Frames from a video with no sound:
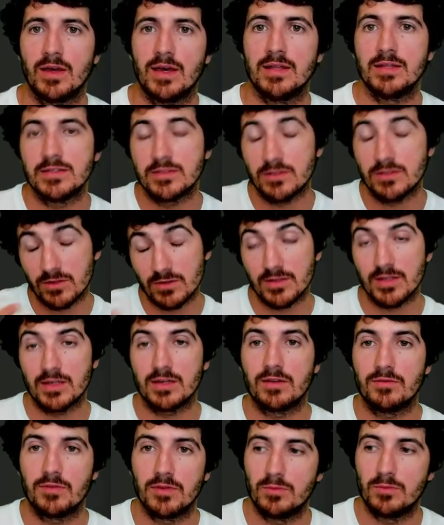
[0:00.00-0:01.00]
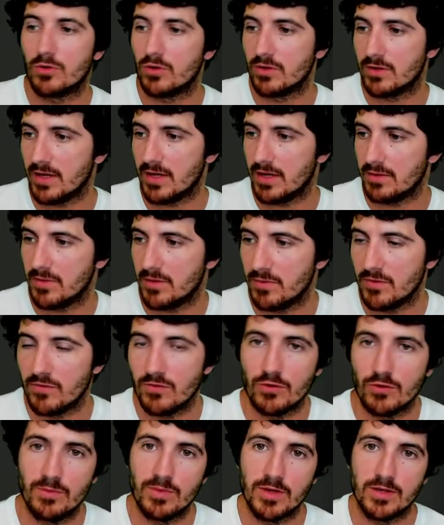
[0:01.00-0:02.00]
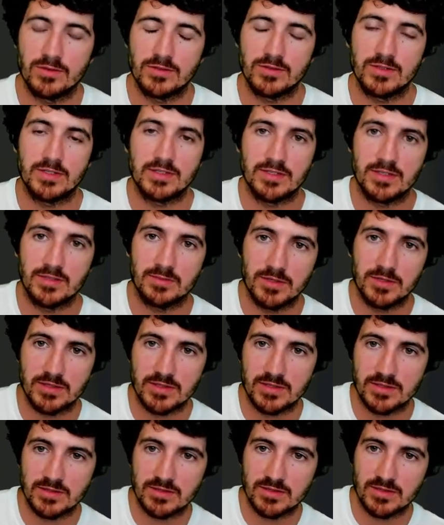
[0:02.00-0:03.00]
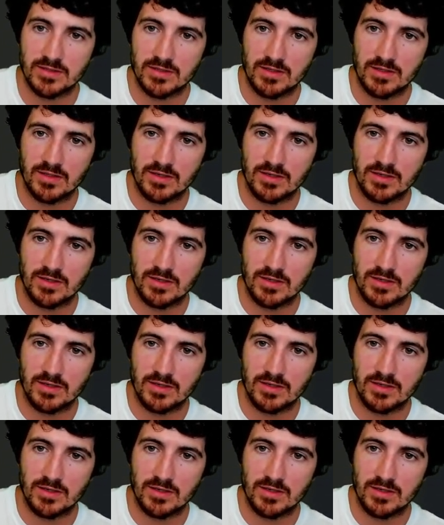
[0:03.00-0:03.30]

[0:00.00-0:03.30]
And this is going to take a bit more time than before, because these images